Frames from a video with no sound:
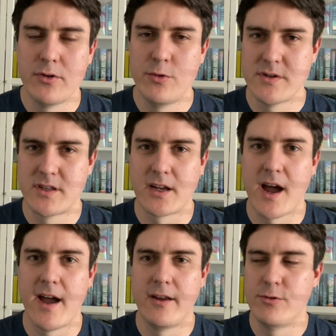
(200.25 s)
who is the
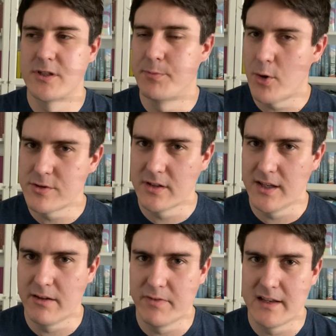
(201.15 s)
guy who
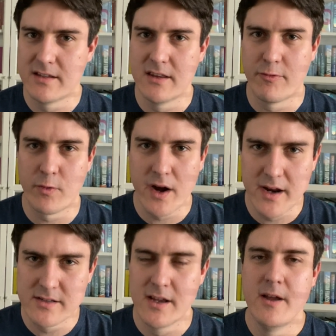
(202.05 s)
supposedly invented the
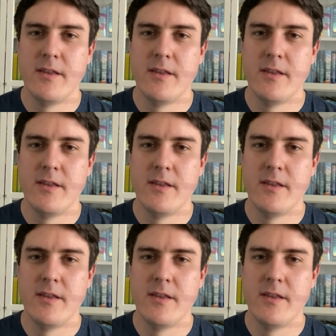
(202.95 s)
phrase,